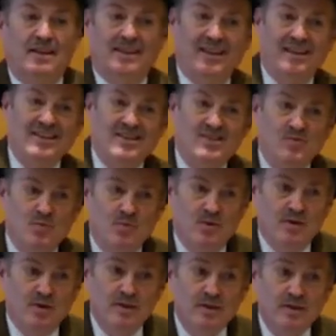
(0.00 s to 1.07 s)
that is
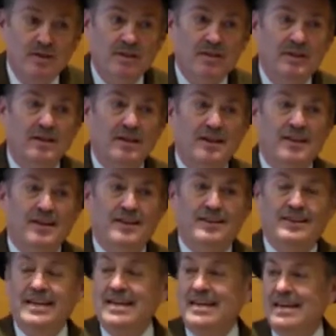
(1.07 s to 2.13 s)
worth
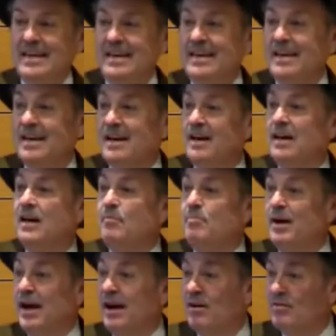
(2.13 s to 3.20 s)
thinking
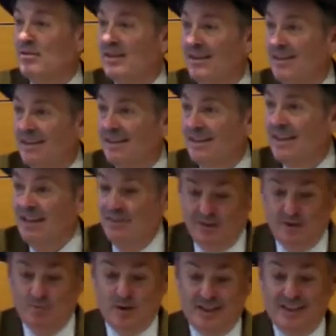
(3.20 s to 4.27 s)
about
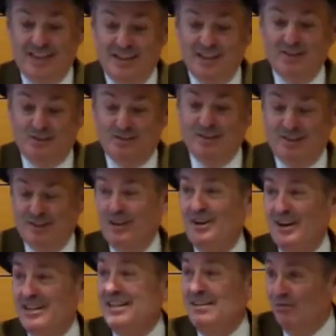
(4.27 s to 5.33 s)
given what the
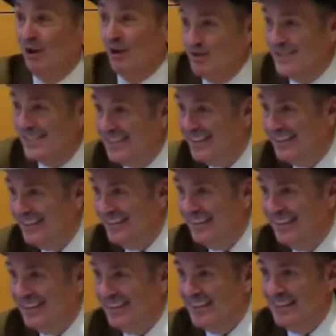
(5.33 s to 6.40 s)
alternativlos
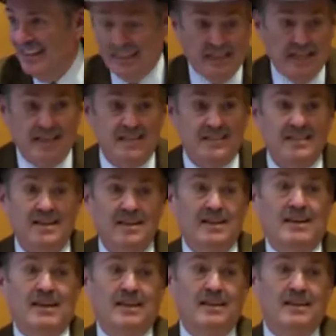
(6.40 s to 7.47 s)
thing is.
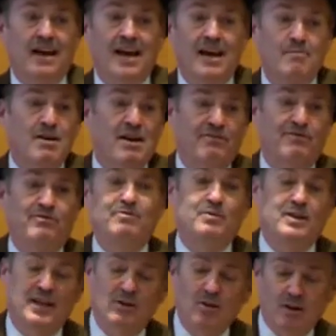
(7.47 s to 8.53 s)
And the IMF,
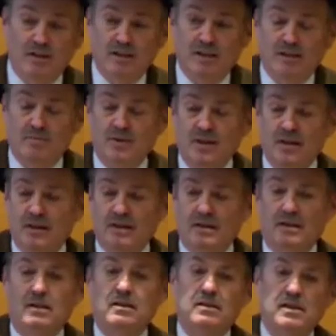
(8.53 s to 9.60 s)
when I talked to them
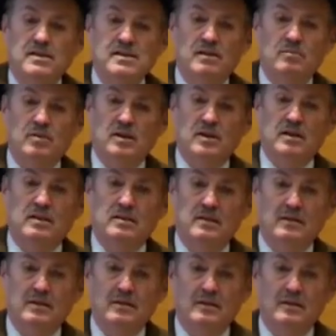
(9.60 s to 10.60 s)
there, they said, well,